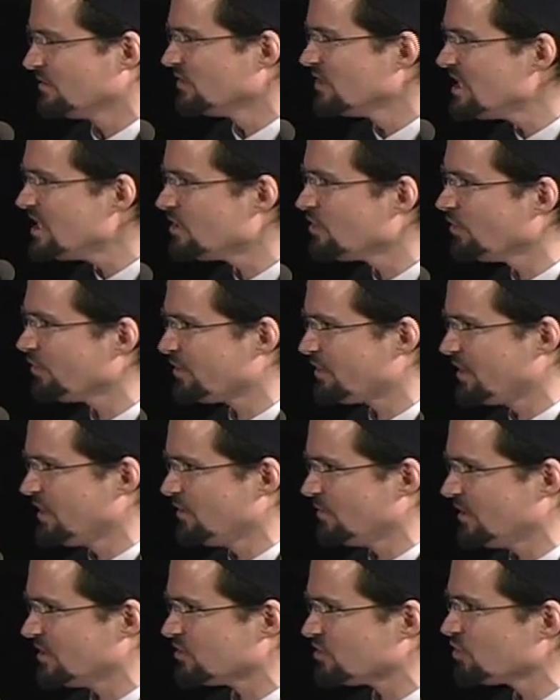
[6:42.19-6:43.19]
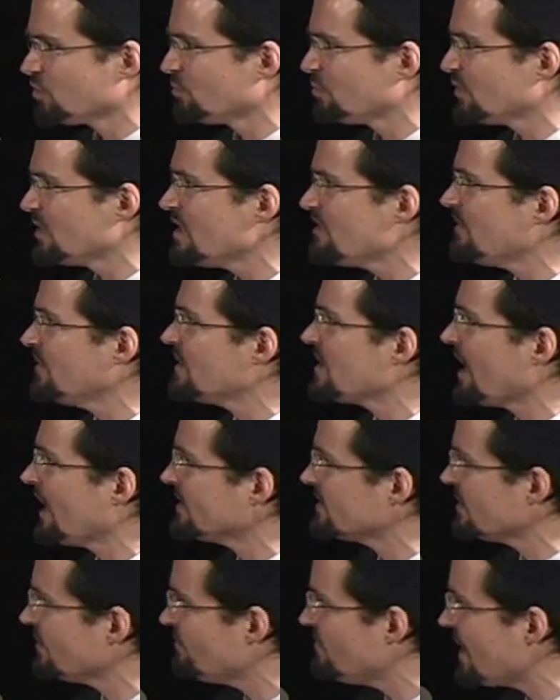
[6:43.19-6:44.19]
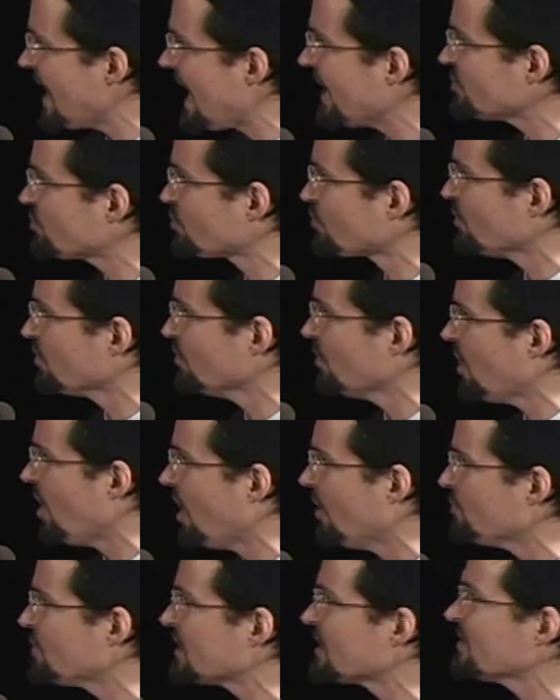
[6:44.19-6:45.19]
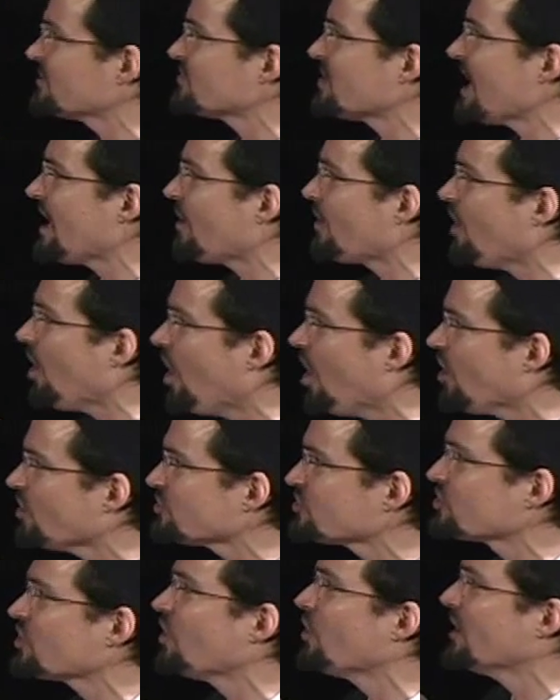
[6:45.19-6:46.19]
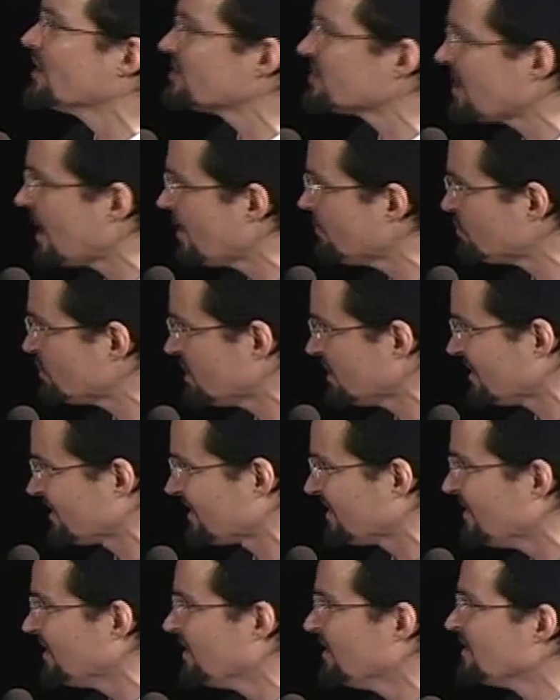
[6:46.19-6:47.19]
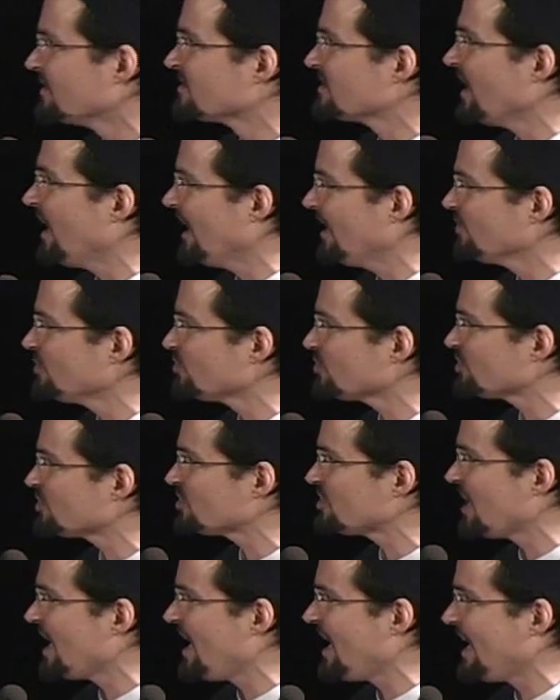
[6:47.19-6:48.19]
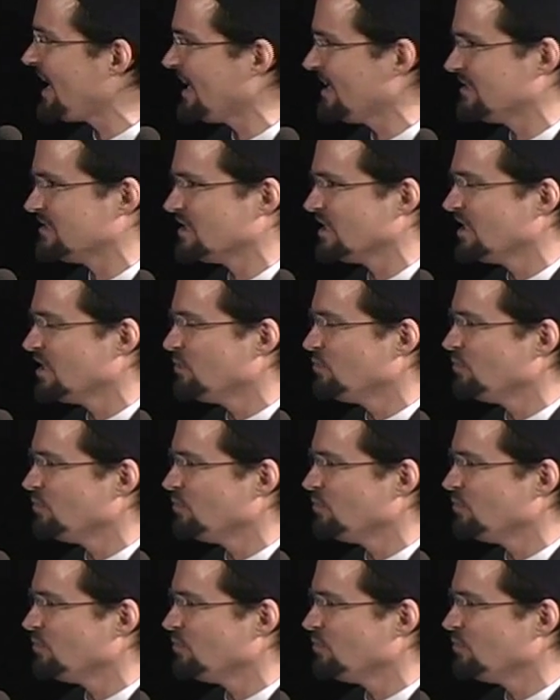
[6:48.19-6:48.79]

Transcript: legal theorists who believe in the idea of natural law, because they are also attempting to understand